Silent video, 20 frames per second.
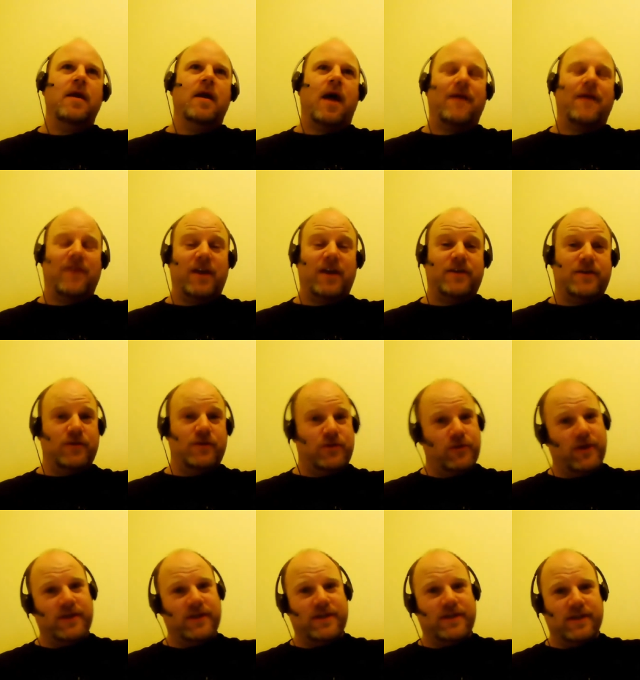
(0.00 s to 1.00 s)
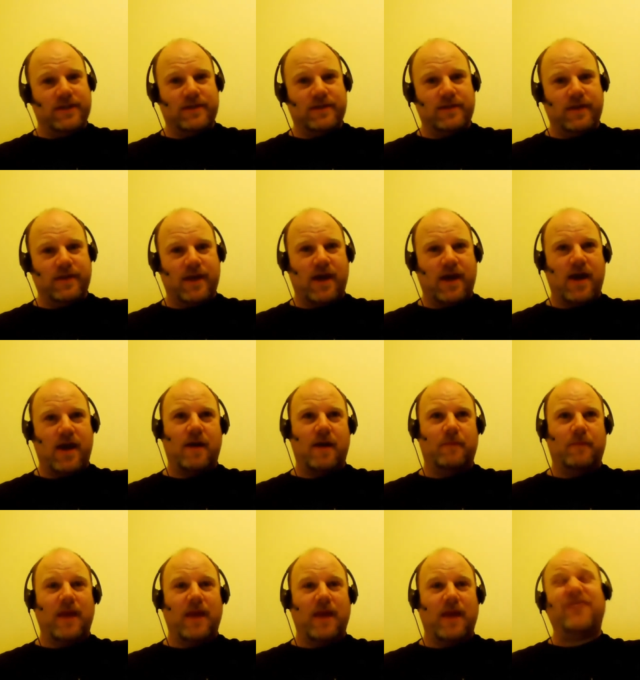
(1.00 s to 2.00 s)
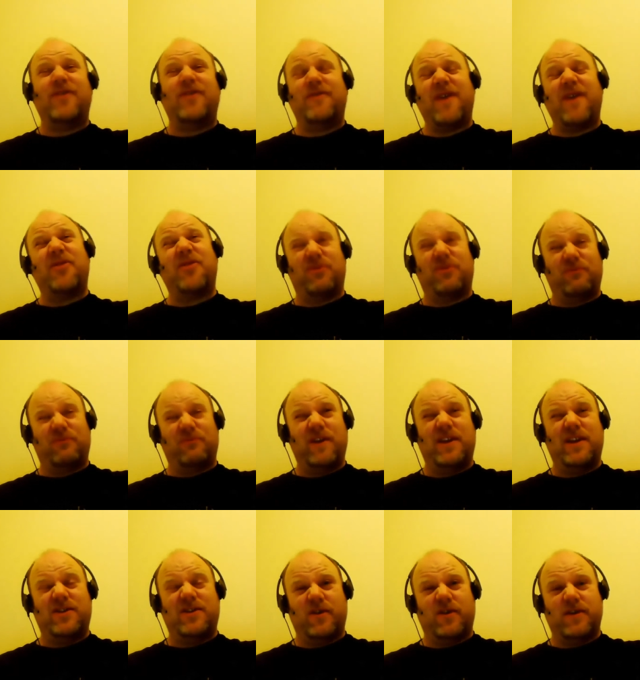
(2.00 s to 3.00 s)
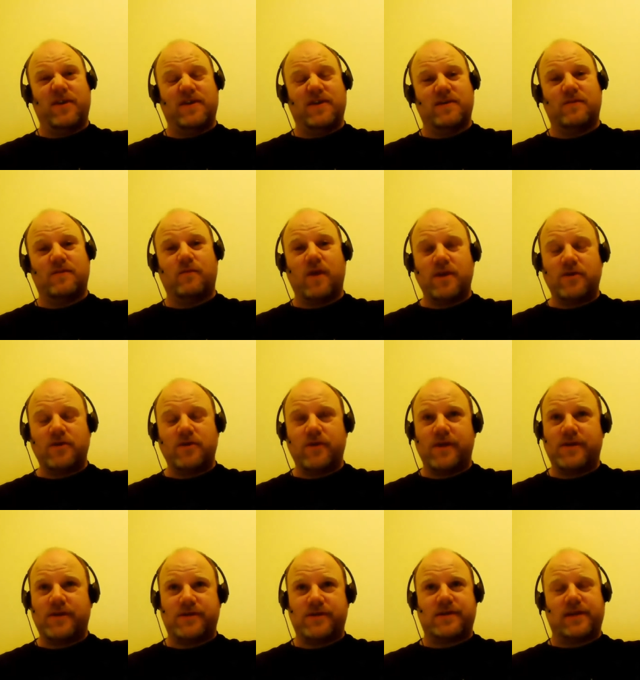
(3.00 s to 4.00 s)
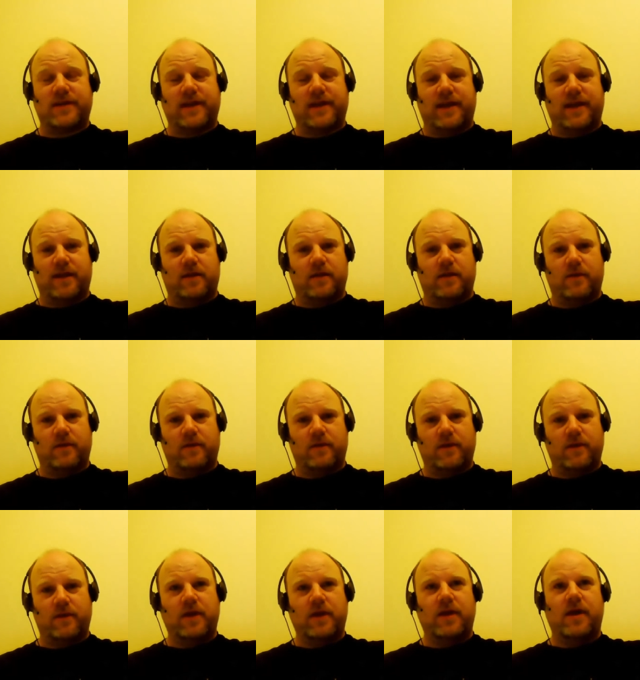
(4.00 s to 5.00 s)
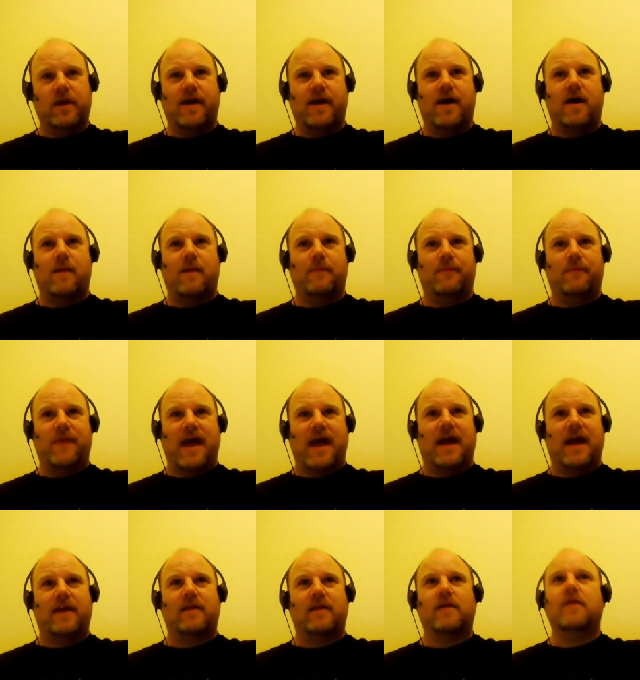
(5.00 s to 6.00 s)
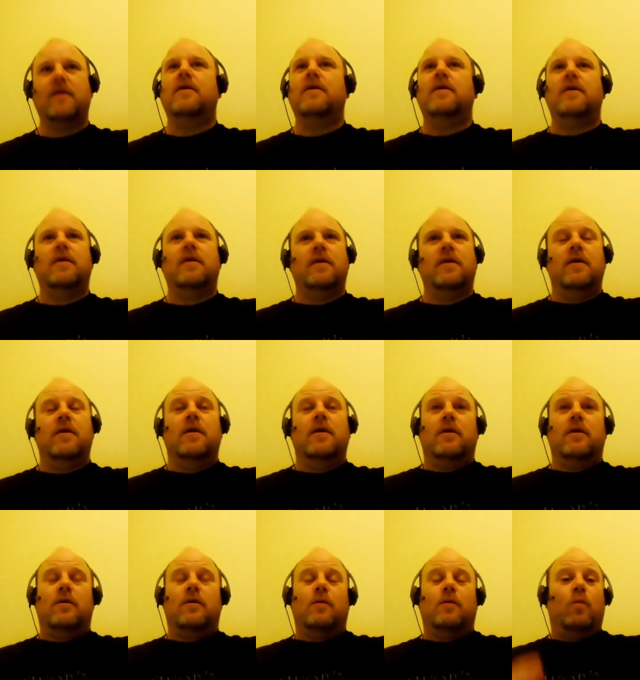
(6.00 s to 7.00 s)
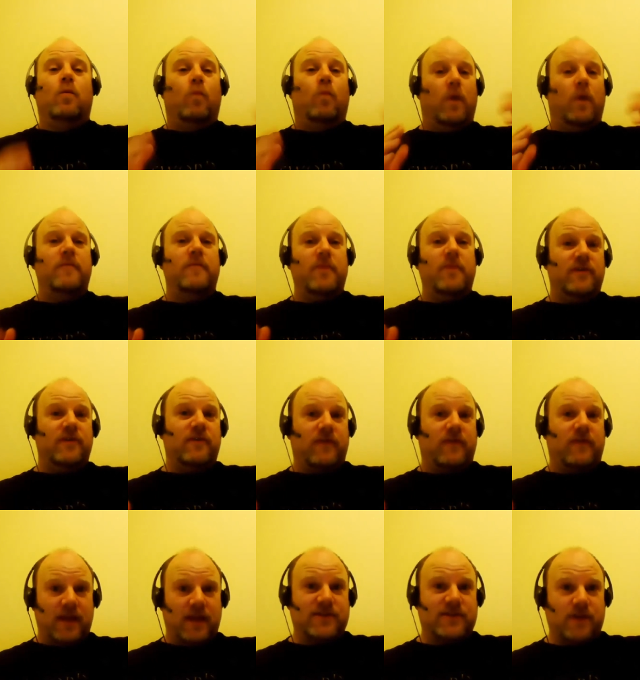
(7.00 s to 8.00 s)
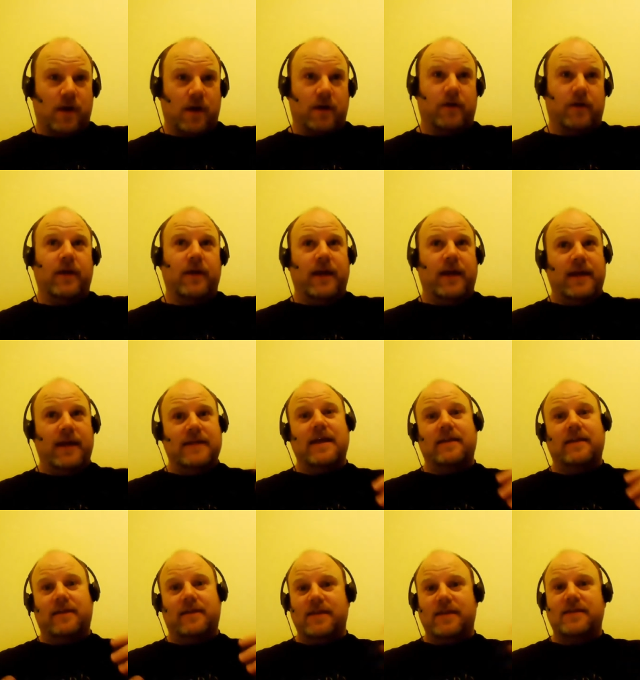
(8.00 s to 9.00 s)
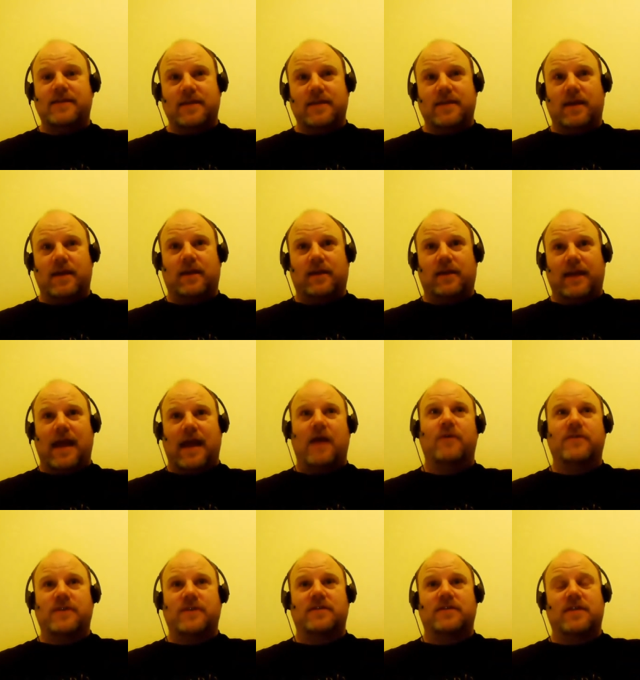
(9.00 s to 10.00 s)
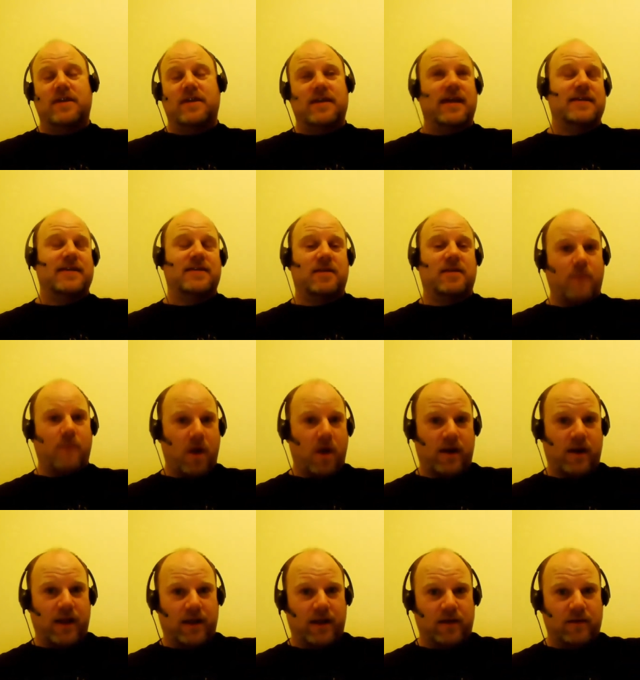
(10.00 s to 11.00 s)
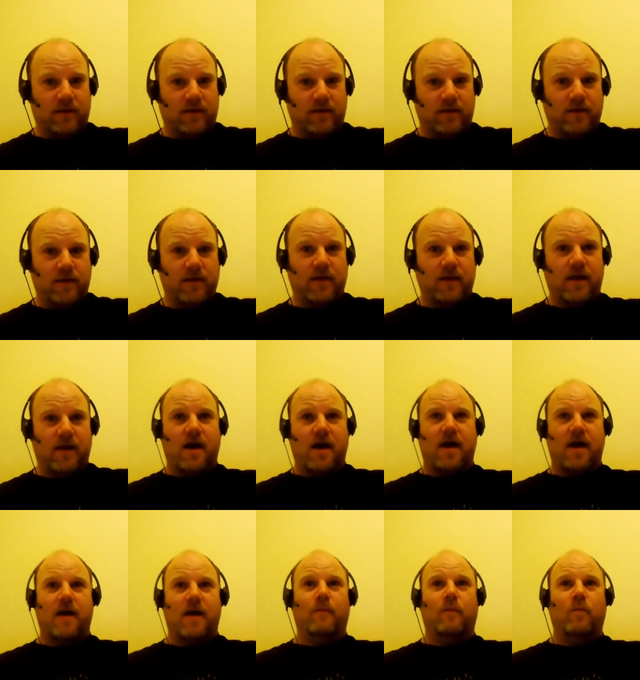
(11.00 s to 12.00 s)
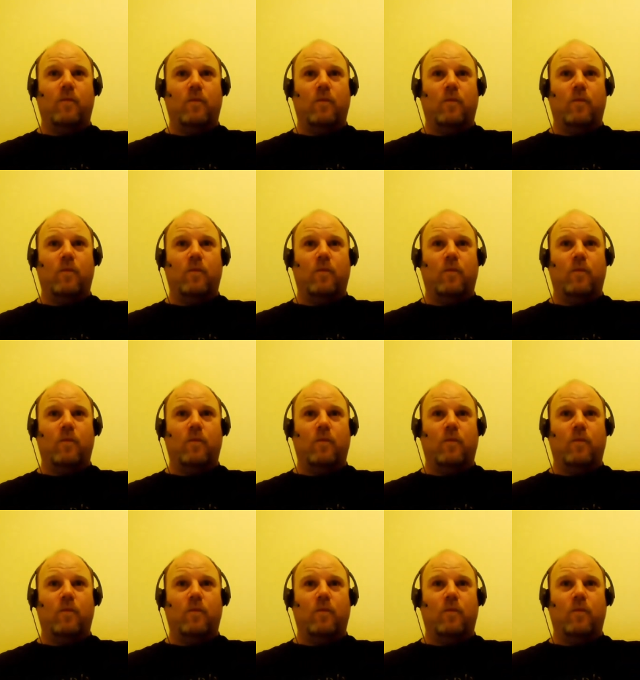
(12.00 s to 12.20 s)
I've got two choices. Um, actually, I've got three choices. One choice is just to let it go. Um, that one of the beauties of Kickstarter is that this allows us to test the market. Um,